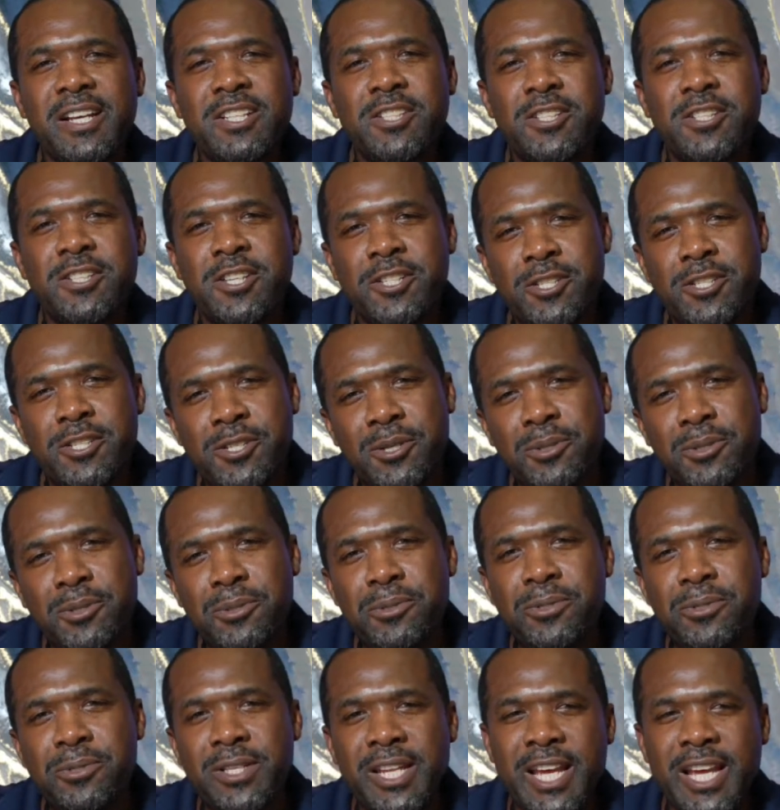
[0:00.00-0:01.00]
the
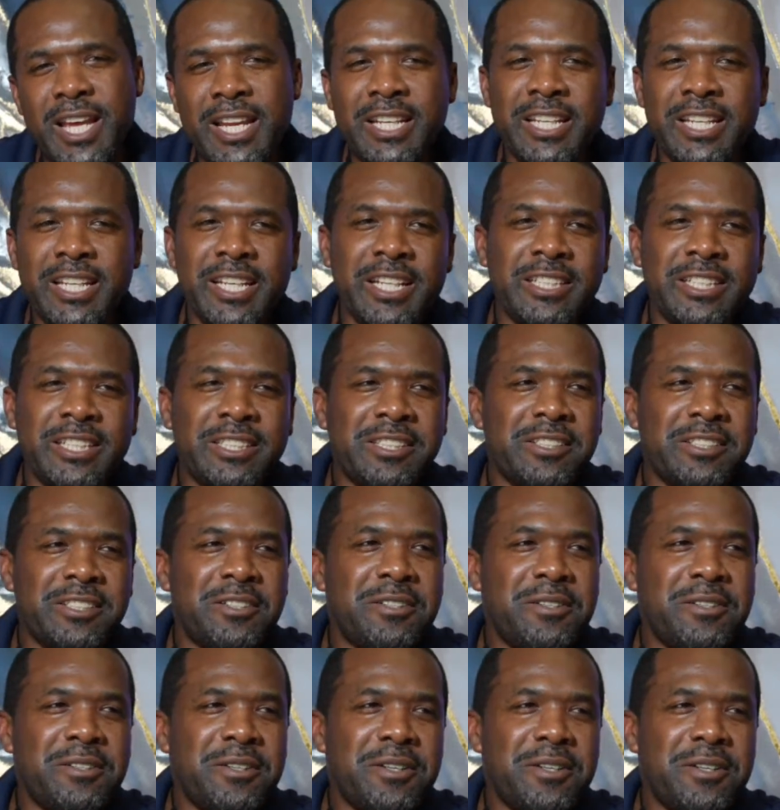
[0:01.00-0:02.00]
tools that I need
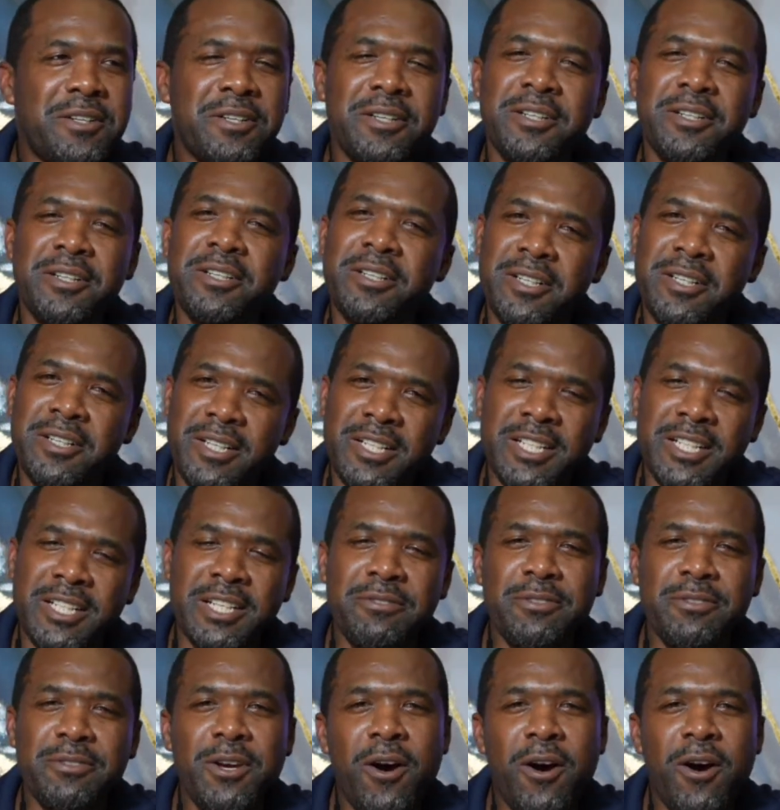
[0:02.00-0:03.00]
to
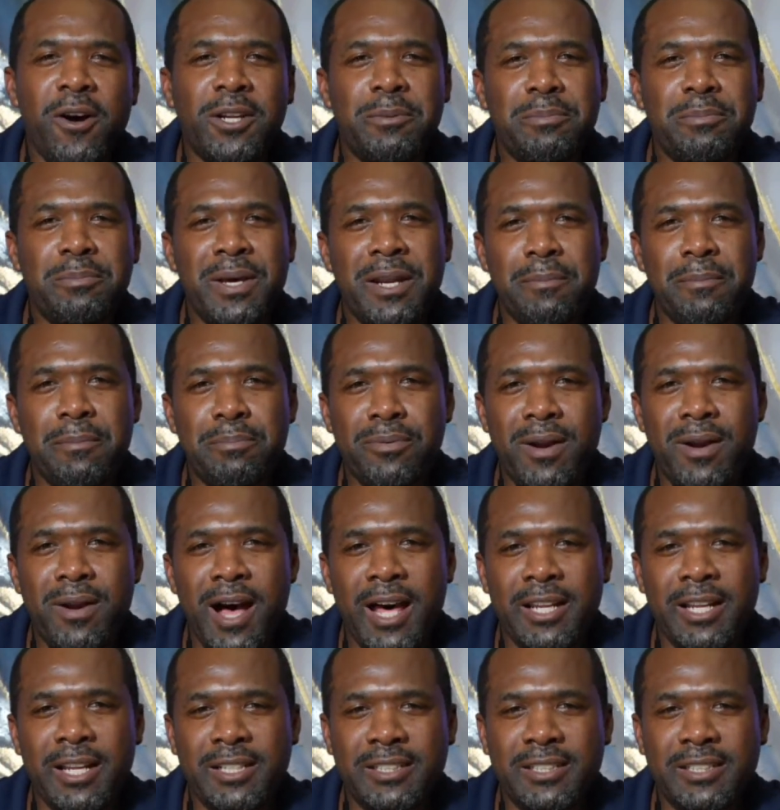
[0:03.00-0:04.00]
give y'all a better
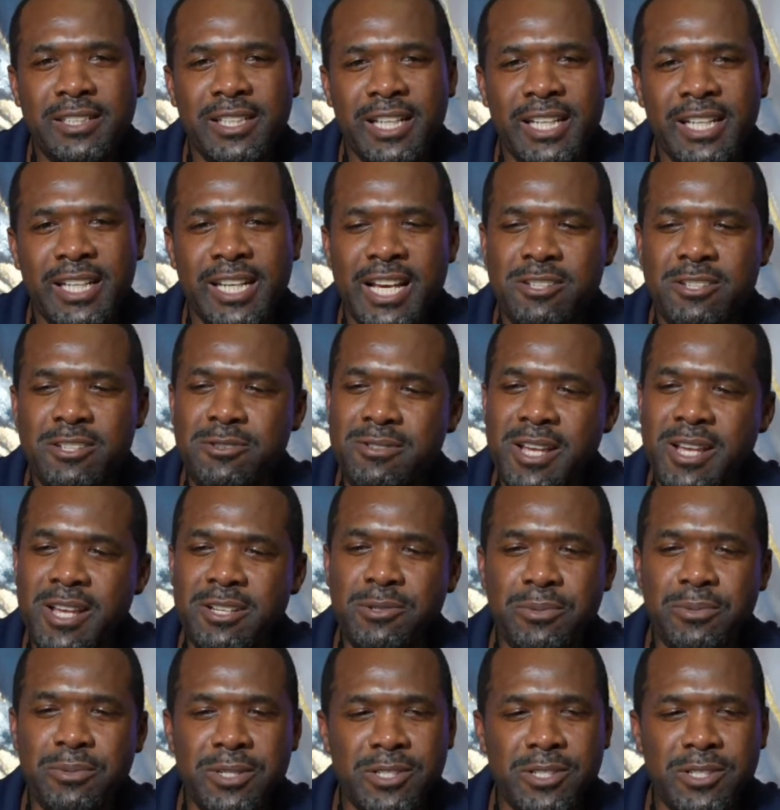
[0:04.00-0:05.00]
product. And
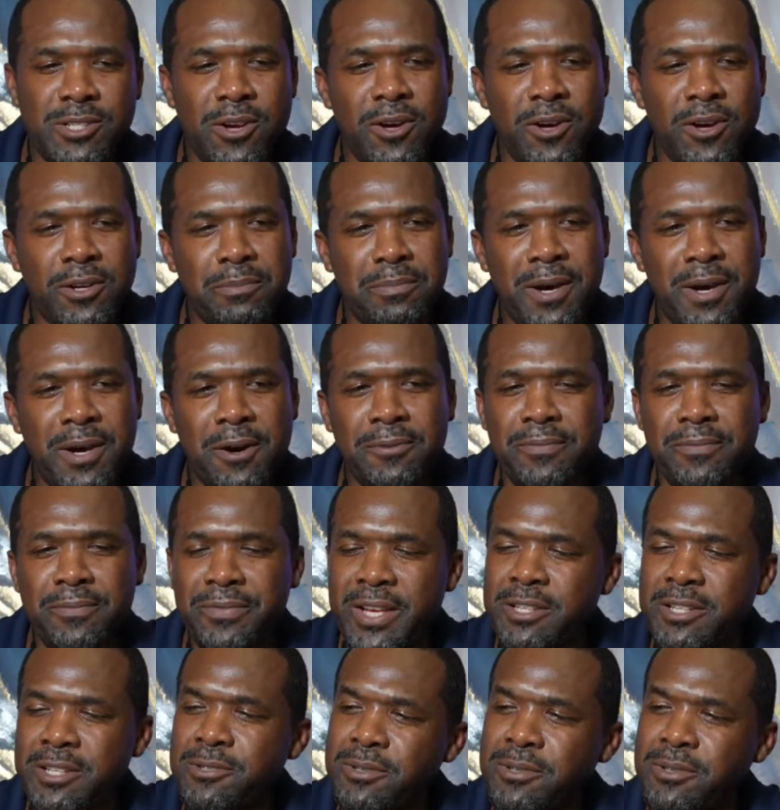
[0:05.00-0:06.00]
that's what it's all about.
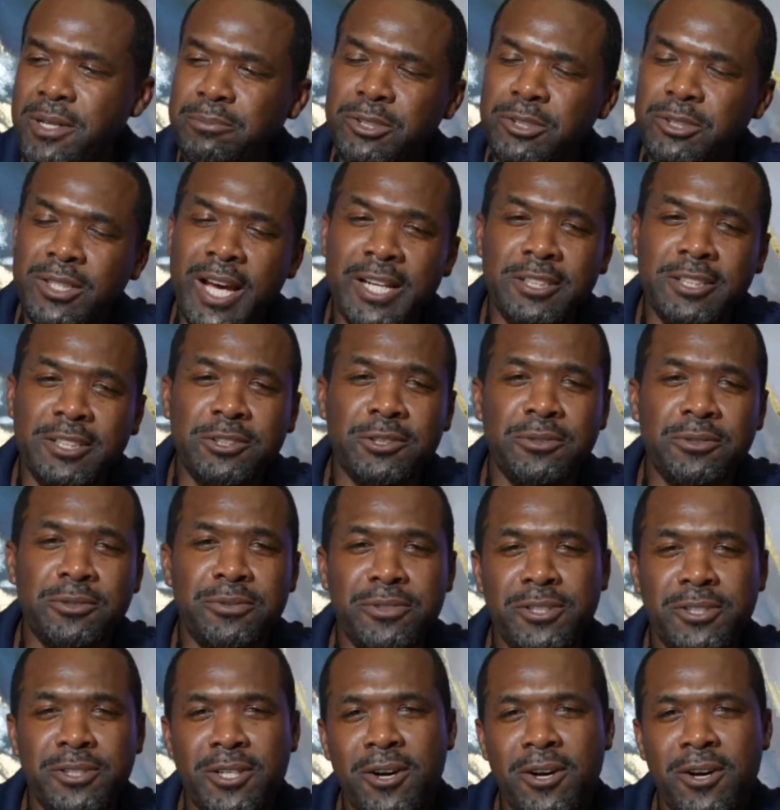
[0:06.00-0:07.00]
That's what I'm trying to do
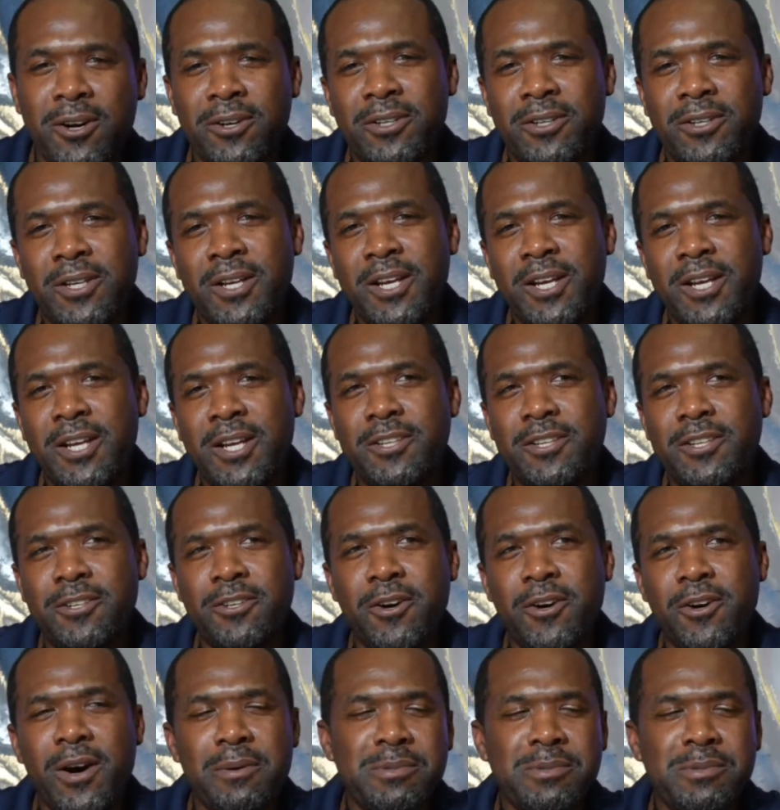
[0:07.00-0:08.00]
for y'all. You
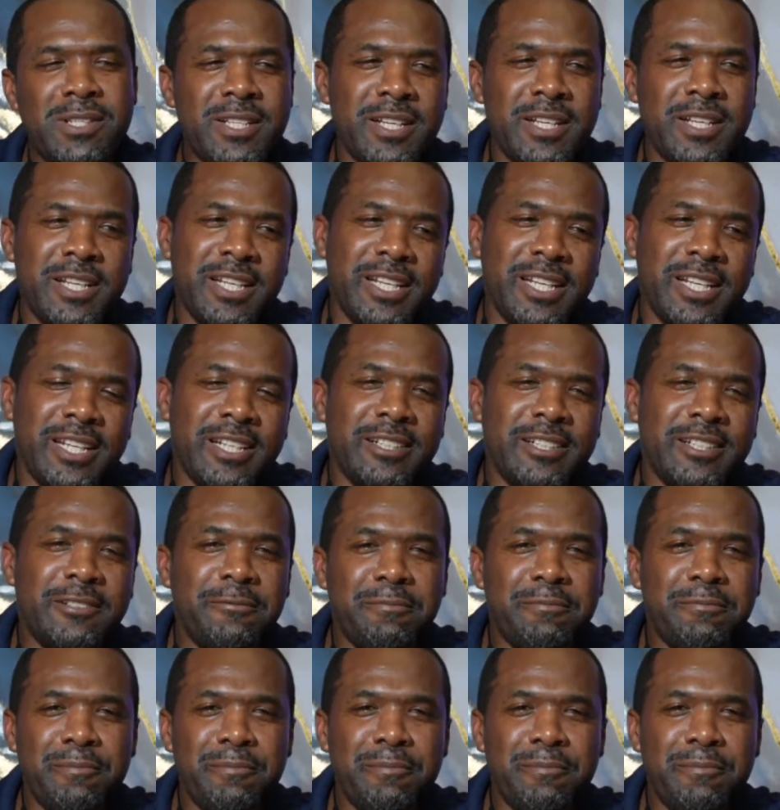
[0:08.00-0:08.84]
know, I'm sitting here,